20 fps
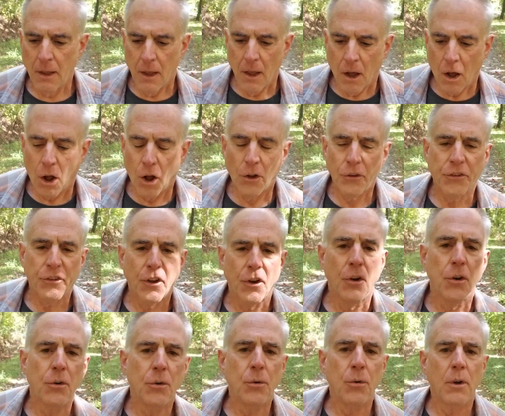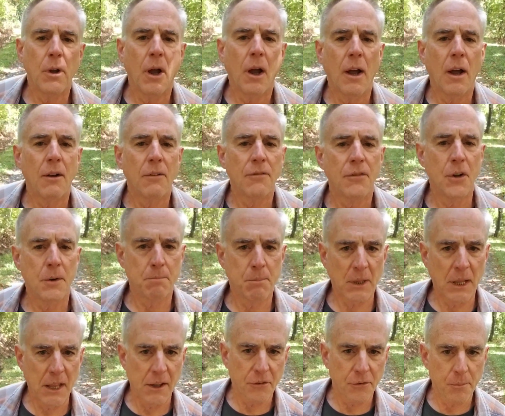also foot
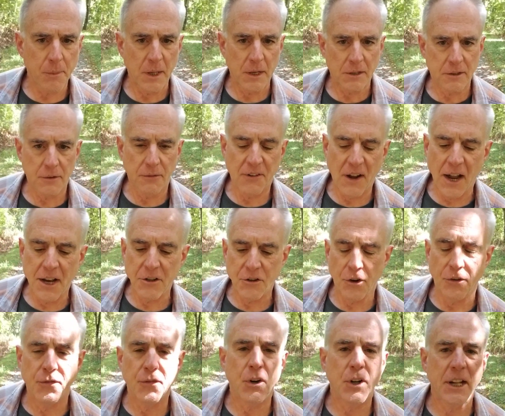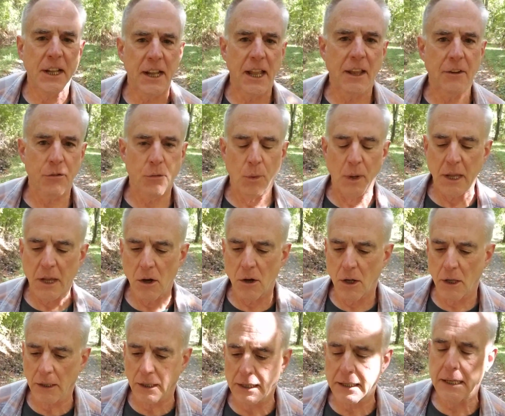placement, find your footing as we
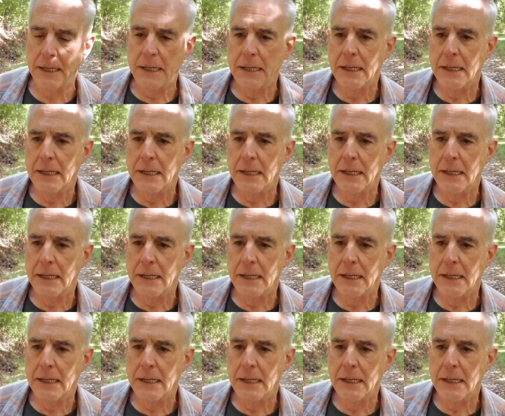call it,